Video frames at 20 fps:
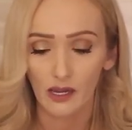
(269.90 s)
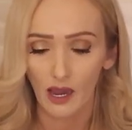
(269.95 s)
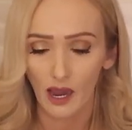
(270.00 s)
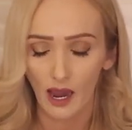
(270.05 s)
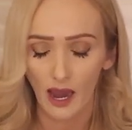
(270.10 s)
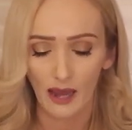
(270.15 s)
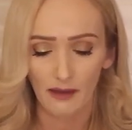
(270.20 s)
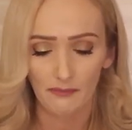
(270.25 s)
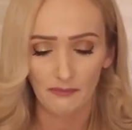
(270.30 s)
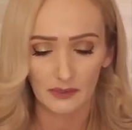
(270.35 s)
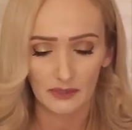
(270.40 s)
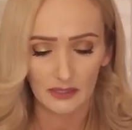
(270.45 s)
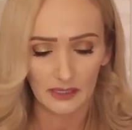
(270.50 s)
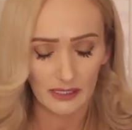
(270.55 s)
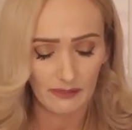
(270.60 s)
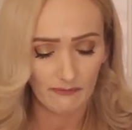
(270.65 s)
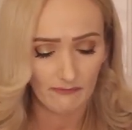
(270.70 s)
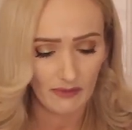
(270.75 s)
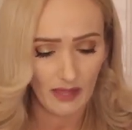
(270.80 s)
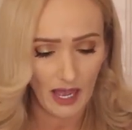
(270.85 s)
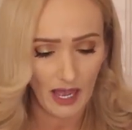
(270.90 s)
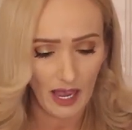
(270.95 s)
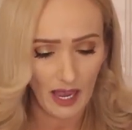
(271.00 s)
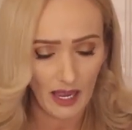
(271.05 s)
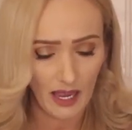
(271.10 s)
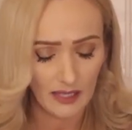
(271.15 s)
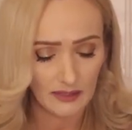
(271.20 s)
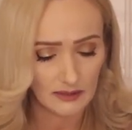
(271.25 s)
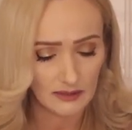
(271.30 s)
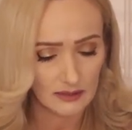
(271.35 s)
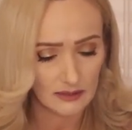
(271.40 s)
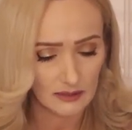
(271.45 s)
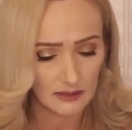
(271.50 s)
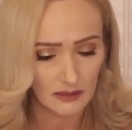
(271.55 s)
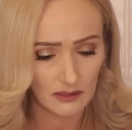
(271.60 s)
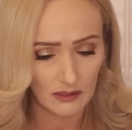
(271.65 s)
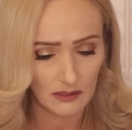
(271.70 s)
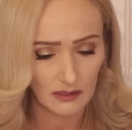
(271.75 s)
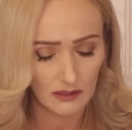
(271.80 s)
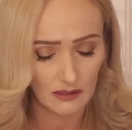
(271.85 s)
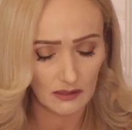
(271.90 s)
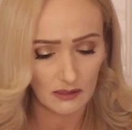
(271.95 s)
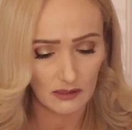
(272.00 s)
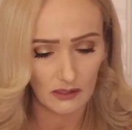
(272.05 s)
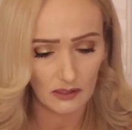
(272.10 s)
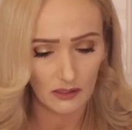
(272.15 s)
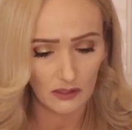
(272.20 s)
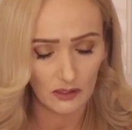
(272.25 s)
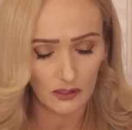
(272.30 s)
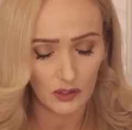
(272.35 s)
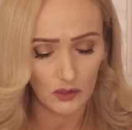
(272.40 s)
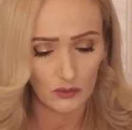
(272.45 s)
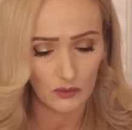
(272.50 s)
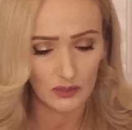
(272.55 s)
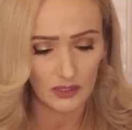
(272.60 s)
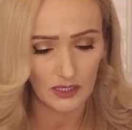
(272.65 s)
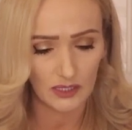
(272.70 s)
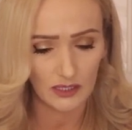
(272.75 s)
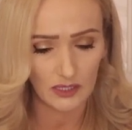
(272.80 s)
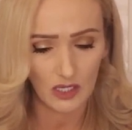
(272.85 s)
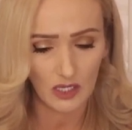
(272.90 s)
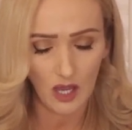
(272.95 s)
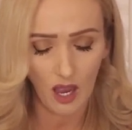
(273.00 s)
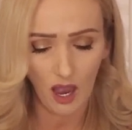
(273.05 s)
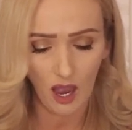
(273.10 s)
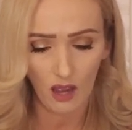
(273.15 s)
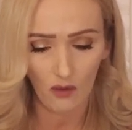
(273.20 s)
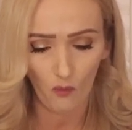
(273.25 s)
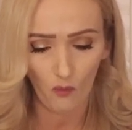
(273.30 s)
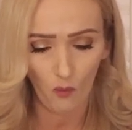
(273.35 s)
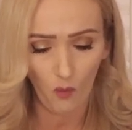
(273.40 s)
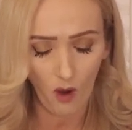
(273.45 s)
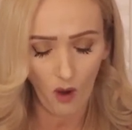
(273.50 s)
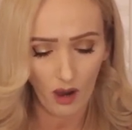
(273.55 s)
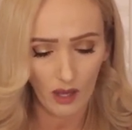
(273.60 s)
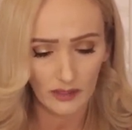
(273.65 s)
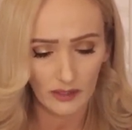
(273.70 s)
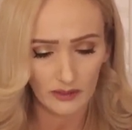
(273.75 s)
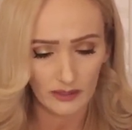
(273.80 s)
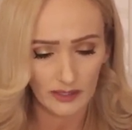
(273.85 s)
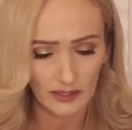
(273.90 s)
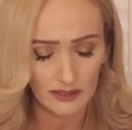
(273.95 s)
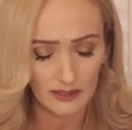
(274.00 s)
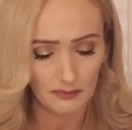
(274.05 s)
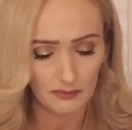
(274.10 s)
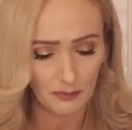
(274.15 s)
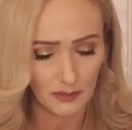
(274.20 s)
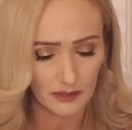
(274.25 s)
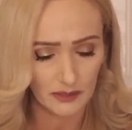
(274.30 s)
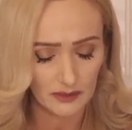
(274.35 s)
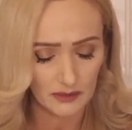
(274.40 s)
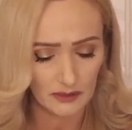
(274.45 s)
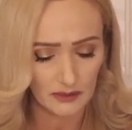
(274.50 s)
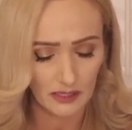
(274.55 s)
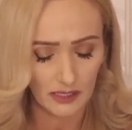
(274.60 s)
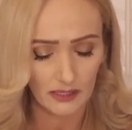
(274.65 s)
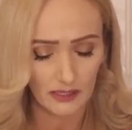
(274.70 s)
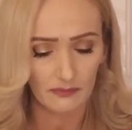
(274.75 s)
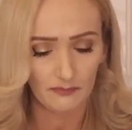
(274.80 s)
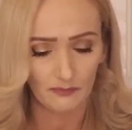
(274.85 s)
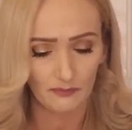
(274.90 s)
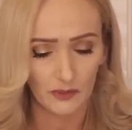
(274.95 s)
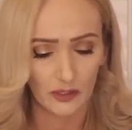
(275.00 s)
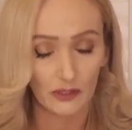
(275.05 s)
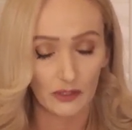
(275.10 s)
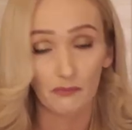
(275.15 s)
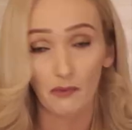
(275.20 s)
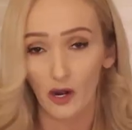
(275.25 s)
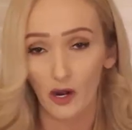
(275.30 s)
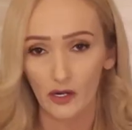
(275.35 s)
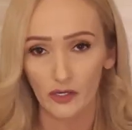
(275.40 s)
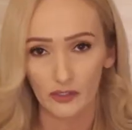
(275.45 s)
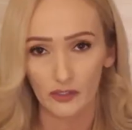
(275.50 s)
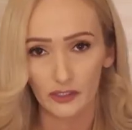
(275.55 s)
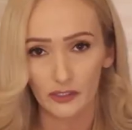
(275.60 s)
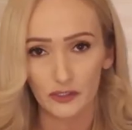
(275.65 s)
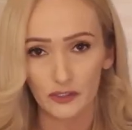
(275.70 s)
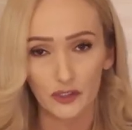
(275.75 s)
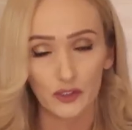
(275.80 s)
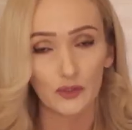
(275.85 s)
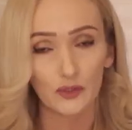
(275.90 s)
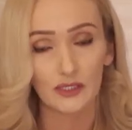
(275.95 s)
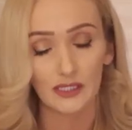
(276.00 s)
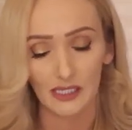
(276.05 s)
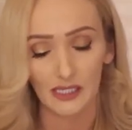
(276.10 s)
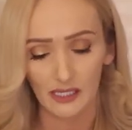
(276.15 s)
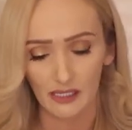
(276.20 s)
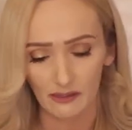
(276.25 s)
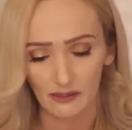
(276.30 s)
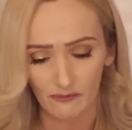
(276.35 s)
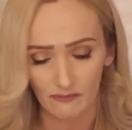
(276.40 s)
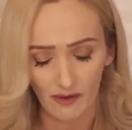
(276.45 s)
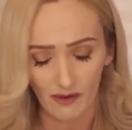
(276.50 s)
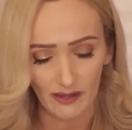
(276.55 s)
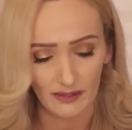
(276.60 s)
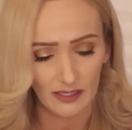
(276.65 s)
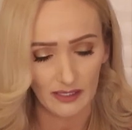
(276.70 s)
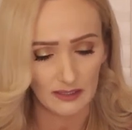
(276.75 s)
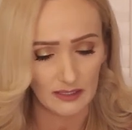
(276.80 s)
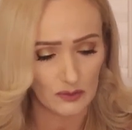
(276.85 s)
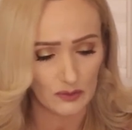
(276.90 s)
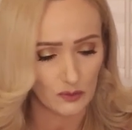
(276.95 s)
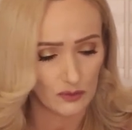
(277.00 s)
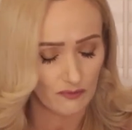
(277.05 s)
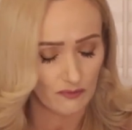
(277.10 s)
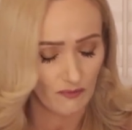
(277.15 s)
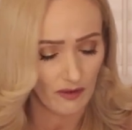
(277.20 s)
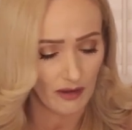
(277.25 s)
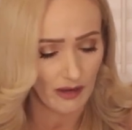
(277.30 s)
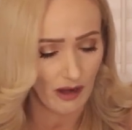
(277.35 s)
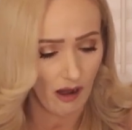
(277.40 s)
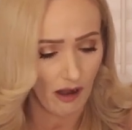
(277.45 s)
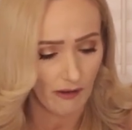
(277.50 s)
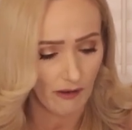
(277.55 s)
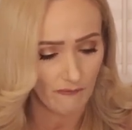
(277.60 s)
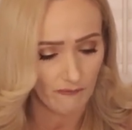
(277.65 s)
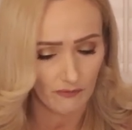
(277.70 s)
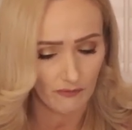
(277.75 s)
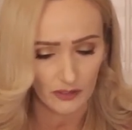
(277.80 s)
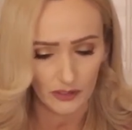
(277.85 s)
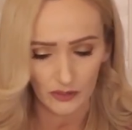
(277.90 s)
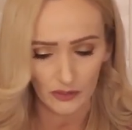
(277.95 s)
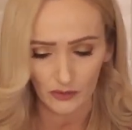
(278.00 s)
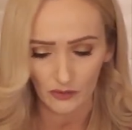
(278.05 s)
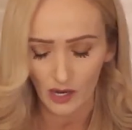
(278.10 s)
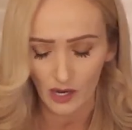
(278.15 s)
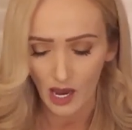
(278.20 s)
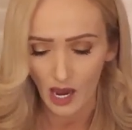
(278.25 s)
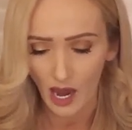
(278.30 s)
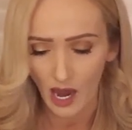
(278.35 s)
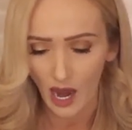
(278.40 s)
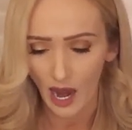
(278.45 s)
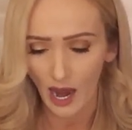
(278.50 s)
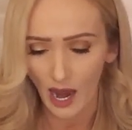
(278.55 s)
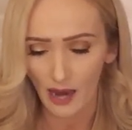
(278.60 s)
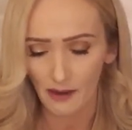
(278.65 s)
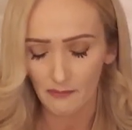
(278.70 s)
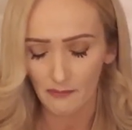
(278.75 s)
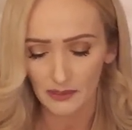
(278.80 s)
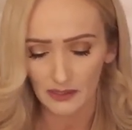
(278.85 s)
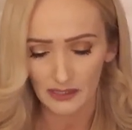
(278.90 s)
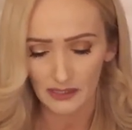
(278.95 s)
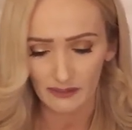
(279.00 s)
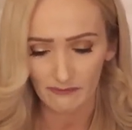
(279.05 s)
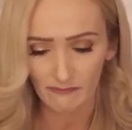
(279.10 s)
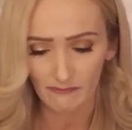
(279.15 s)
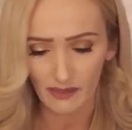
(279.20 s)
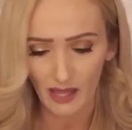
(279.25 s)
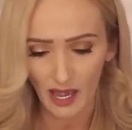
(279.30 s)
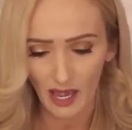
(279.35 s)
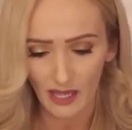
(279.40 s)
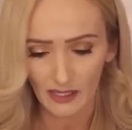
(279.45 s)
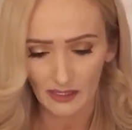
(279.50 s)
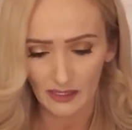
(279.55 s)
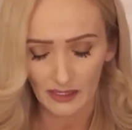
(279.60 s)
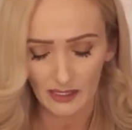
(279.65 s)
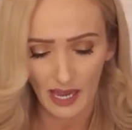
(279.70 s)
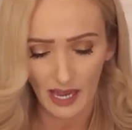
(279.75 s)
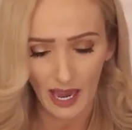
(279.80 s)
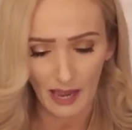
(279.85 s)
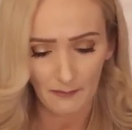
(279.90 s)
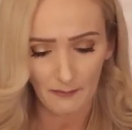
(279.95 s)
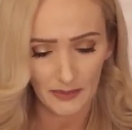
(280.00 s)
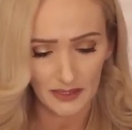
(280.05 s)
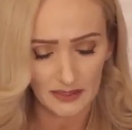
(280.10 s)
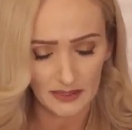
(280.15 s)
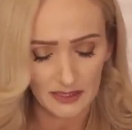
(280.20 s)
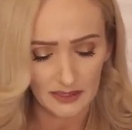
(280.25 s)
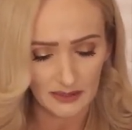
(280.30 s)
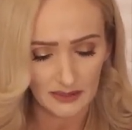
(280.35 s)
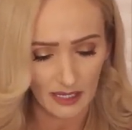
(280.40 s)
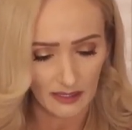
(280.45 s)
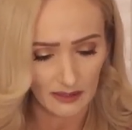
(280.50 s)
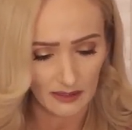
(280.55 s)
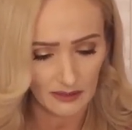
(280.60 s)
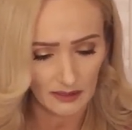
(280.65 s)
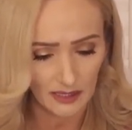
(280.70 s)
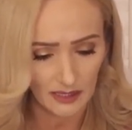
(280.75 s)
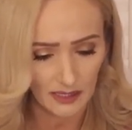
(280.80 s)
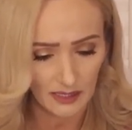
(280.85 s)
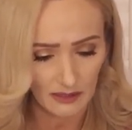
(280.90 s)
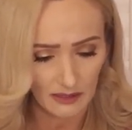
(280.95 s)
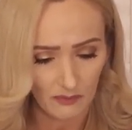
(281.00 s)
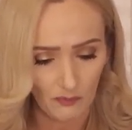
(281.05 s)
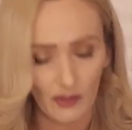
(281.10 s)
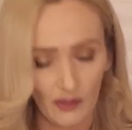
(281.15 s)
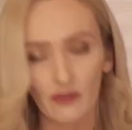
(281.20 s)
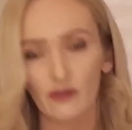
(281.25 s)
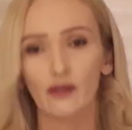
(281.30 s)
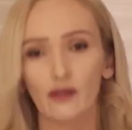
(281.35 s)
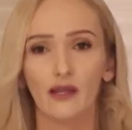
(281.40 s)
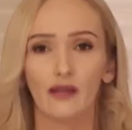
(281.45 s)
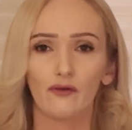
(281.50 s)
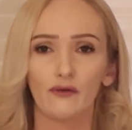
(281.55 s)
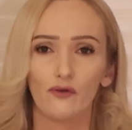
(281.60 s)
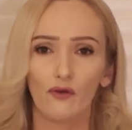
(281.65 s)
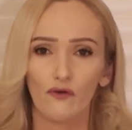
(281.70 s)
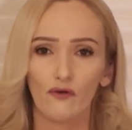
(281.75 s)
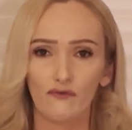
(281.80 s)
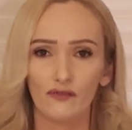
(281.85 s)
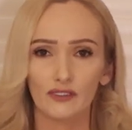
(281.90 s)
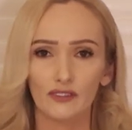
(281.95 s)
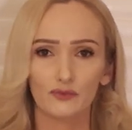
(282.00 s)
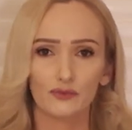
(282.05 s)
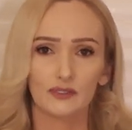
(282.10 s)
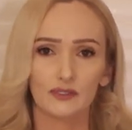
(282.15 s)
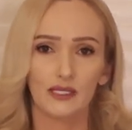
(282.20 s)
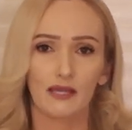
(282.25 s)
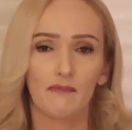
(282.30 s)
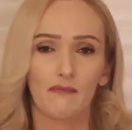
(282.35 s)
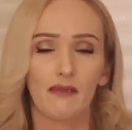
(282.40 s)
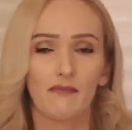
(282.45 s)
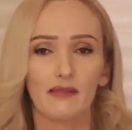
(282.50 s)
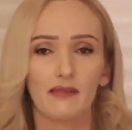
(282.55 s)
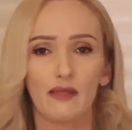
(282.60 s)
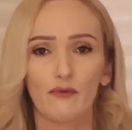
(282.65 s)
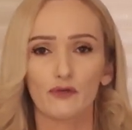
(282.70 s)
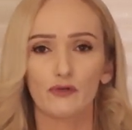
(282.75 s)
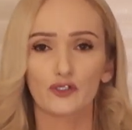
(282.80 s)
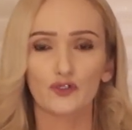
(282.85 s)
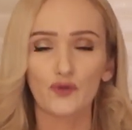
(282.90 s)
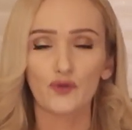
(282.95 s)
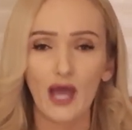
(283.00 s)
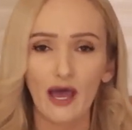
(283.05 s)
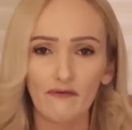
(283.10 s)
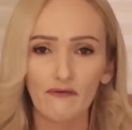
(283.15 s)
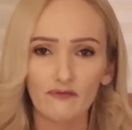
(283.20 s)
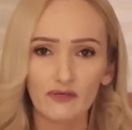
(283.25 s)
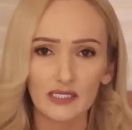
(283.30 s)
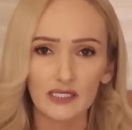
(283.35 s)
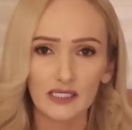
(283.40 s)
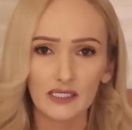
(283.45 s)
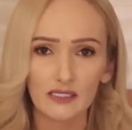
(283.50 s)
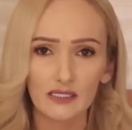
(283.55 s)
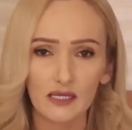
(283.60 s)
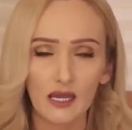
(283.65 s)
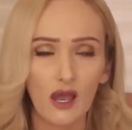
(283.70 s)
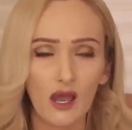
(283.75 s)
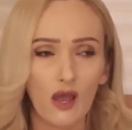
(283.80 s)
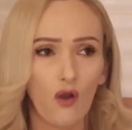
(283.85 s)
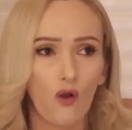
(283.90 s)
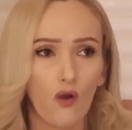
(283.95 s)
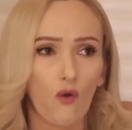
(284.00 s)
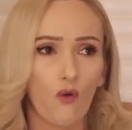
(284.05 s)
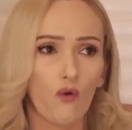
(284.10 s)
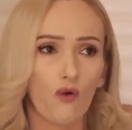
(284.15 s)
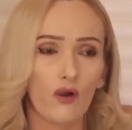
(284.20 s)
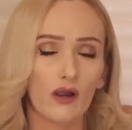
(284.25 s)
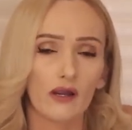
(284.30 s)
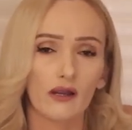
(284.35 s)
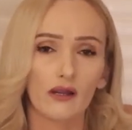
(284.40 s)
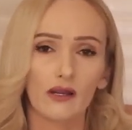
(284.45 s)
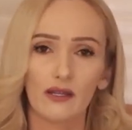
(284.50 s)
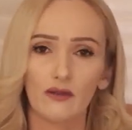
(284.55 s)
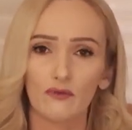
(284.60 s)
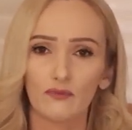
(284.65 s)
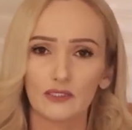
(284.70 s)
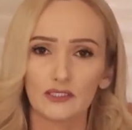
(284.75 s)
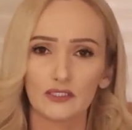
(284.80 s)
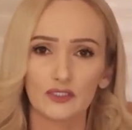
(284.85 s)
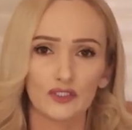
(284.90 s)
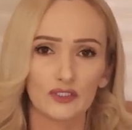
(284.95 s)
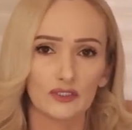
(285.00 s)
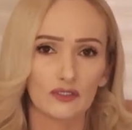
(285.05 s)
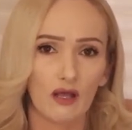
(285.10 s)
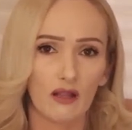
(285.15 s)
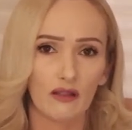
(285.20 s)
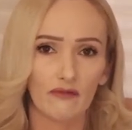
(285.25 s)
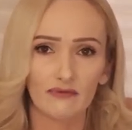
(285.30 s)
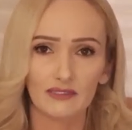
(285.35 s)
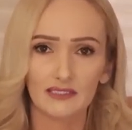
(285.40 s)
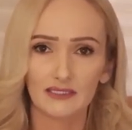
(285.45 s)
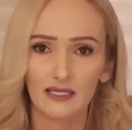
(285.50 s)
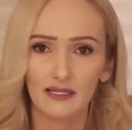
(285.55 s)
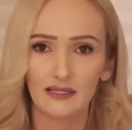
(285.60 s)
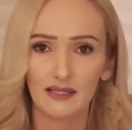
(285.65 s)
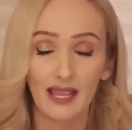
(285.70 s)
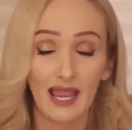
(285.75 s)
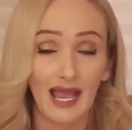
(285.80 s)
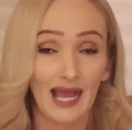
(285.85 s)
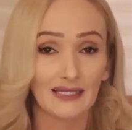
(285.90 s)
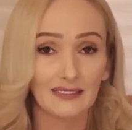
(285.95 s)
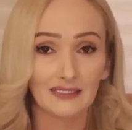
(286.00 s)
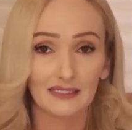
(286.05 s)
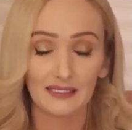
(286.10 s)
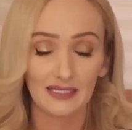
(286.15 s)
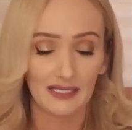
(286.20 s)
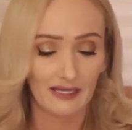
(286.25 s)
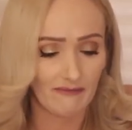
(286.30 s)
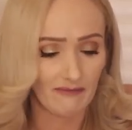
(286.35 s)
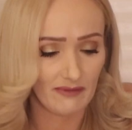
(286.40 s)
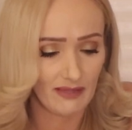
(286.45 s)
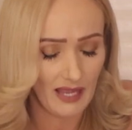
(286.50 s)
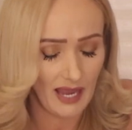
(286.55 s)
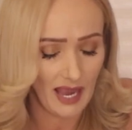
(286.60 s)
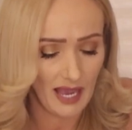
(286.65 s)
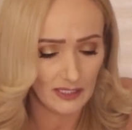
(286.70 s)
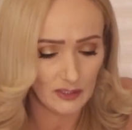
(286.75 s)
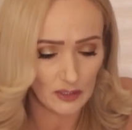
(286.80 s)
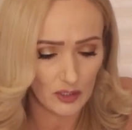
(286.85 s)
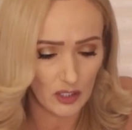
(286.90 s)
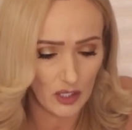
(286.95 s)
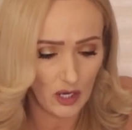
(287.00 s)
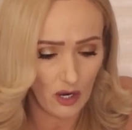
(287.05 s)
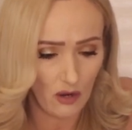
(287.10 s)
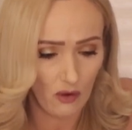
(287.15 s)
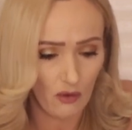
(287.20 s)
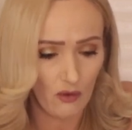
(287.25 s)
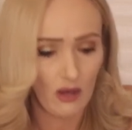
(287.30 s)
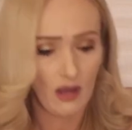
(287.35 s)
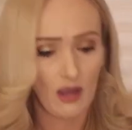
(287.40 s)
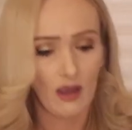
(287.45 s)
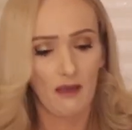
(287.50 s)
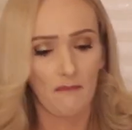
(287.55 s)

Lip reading: I believe that you did not want this person, your partner, to leave. I think this was very hard for you. I believe that it happened suddenly, whether, I don't know if this was like maybe they were drafted, or it was just all of a sudden they had to leave and they had to go.